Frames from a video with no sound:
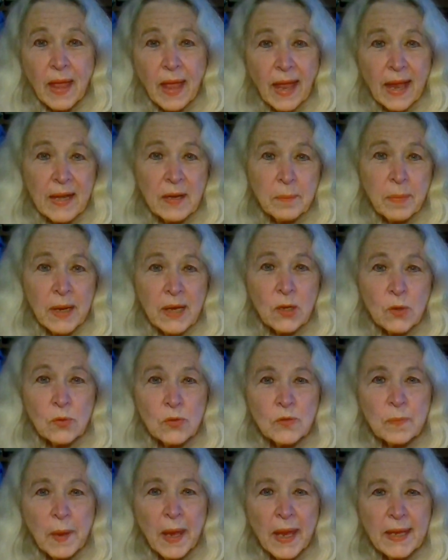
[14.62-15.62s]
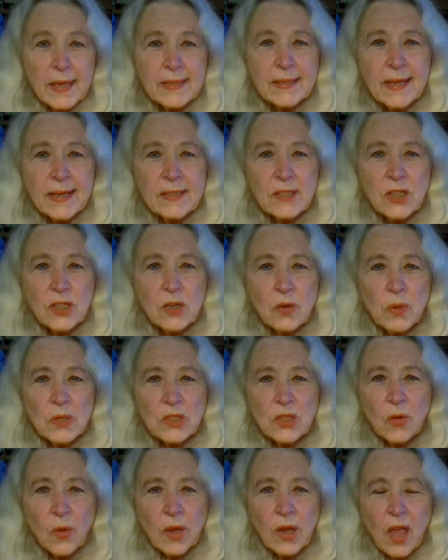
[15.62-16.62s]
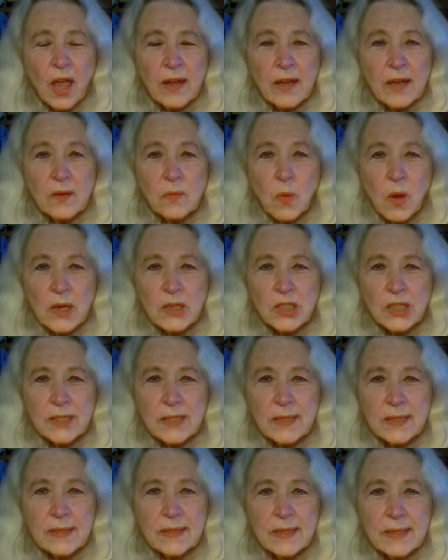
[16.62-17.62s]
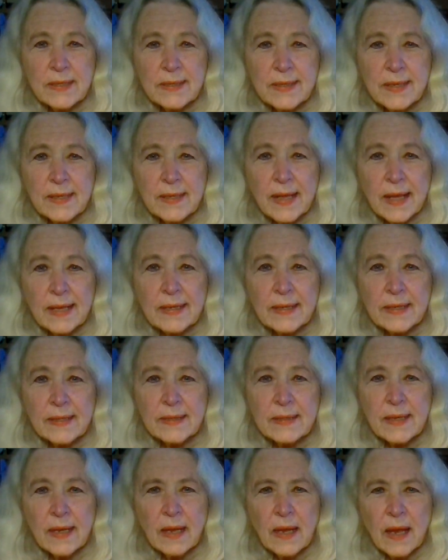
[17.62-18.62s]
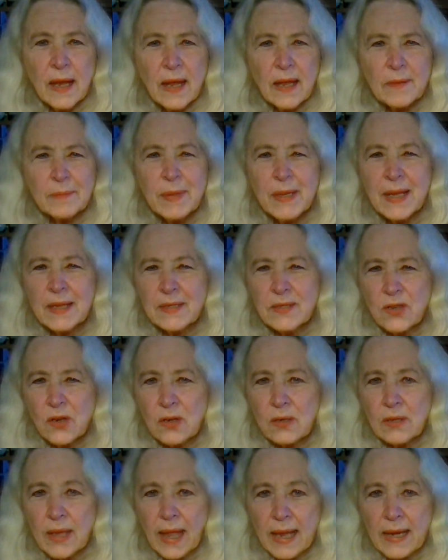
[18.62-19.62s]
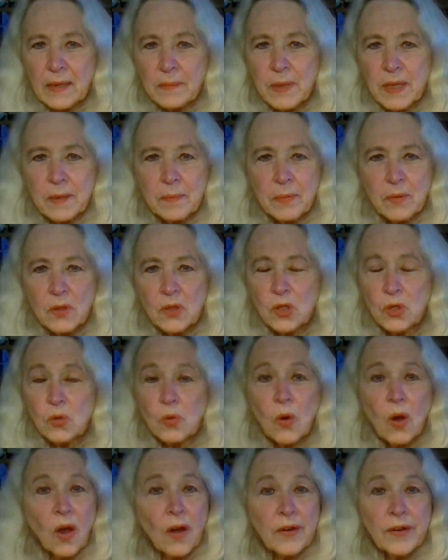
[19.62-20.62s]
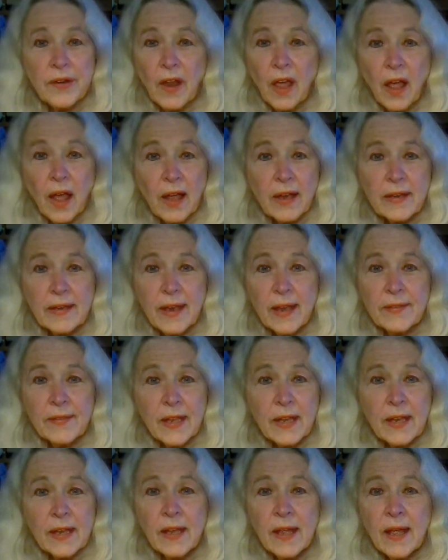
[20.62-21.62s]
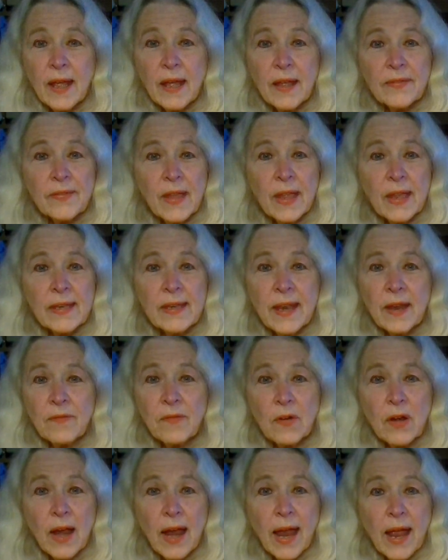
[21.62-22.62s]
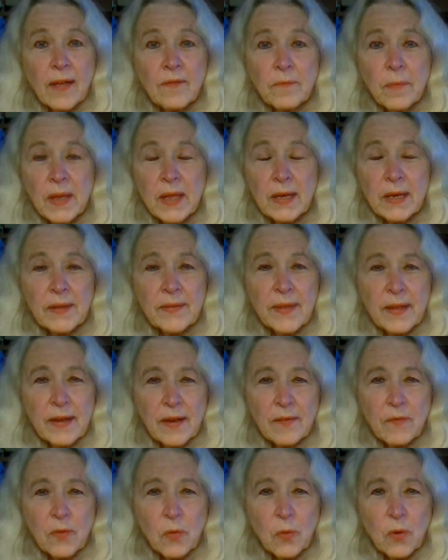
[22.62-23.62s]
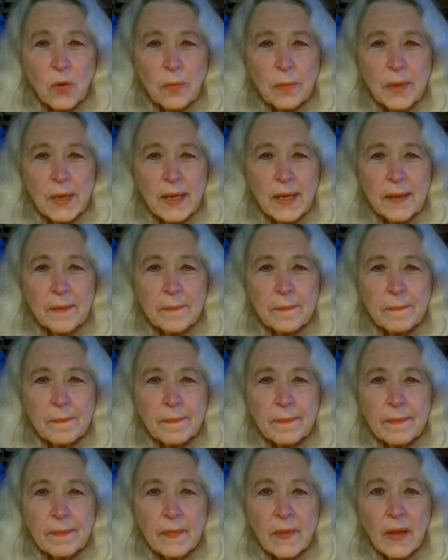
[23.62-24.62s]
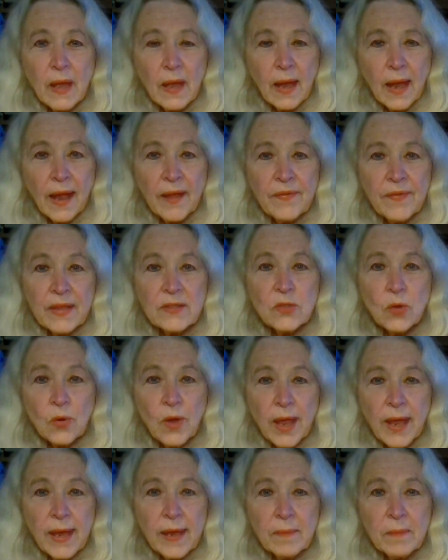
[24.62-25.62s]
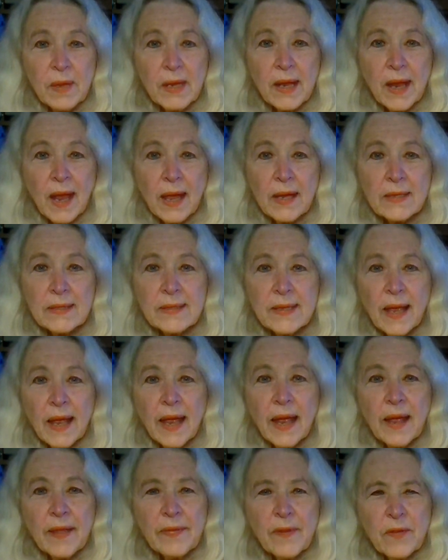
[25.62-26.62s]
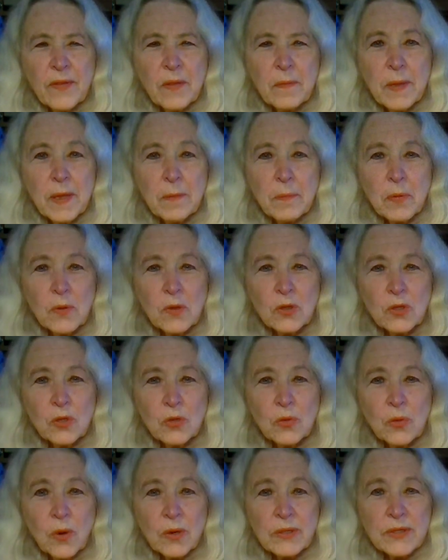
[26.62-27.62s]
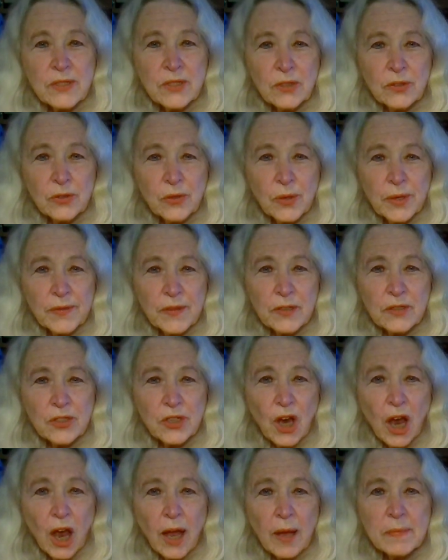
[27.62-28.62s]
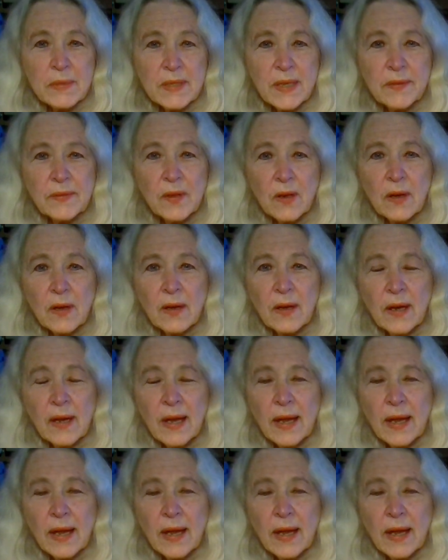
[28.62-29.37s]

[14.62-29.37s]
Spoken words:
Anybody who's paying attention to what's going on in Washington, D.C., that is. Because there are a lot of people who are not, and they never have been and they never will be. And that's okay, because they're the people who are still doing their jobs, and they're